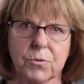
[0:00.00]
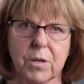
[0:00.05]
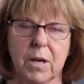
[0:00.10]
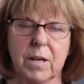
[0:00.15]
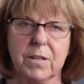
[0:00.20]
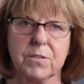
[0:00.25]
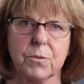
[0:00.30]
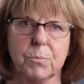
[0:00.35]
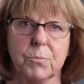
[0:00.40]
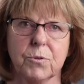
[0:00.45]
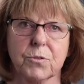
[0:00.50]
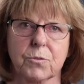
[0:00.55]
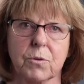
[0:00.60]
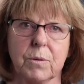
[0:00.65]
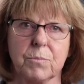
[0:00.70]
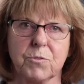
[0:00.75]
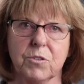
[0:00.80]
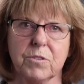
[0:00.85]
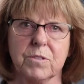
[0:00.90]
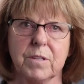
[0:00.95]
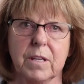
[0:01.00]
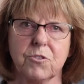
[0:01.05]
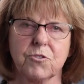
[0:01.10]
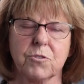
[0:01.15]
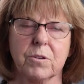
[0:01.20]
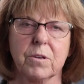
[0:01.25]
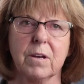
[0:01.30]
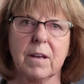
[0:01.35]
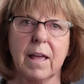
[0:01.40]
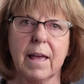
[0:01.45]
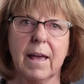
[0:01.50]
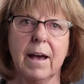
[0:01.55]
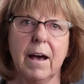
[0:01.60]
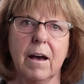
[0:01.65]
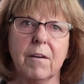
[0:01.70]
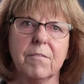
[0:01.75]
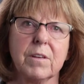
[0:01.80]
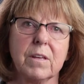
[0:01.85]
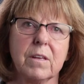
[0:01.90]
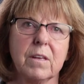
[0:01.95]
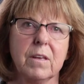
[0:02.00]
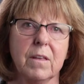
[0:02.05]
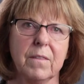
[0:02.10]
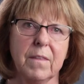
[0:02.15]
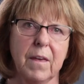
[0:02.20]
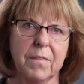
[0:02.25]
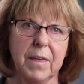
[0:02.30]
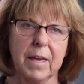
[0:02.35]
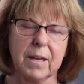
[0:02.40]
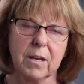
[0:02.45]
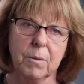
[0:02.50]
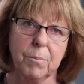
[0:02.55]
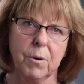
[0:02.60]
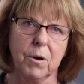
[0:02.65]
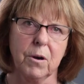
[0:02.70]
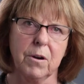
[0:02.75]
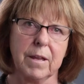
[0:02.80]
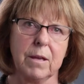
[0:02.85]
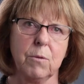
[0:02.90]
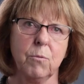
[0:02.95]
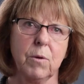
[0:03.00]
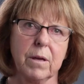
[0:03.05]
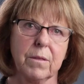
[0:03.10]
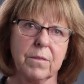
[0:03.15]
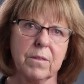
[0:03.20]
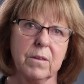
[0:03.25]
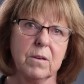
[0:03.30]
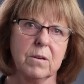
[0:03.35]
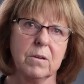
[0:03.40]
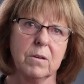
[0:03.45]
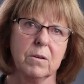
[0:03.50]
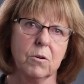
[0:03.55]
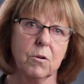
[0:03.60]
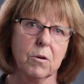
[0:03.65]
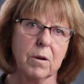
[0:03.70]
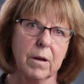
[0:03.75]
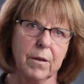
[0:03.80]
kinds of prescriptions they shouldn't have, that they can party with or